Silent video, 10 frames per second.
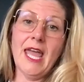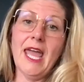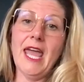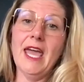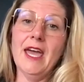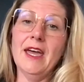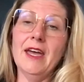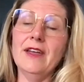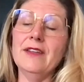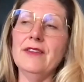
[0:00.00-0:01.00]

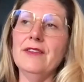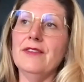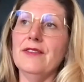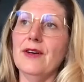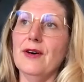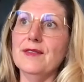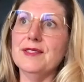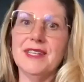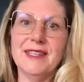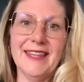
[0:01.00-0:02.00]
And all of a
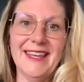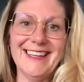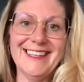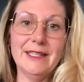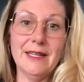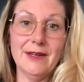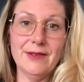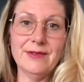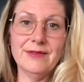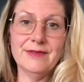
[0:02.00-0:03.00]
sudden, like, it
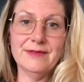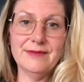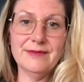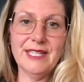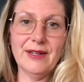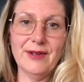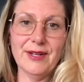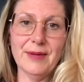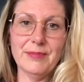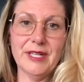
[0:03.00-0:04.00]
all
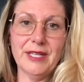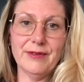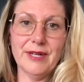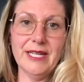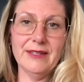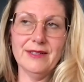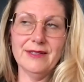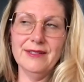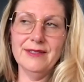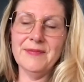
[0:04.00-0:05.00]
got pretty real.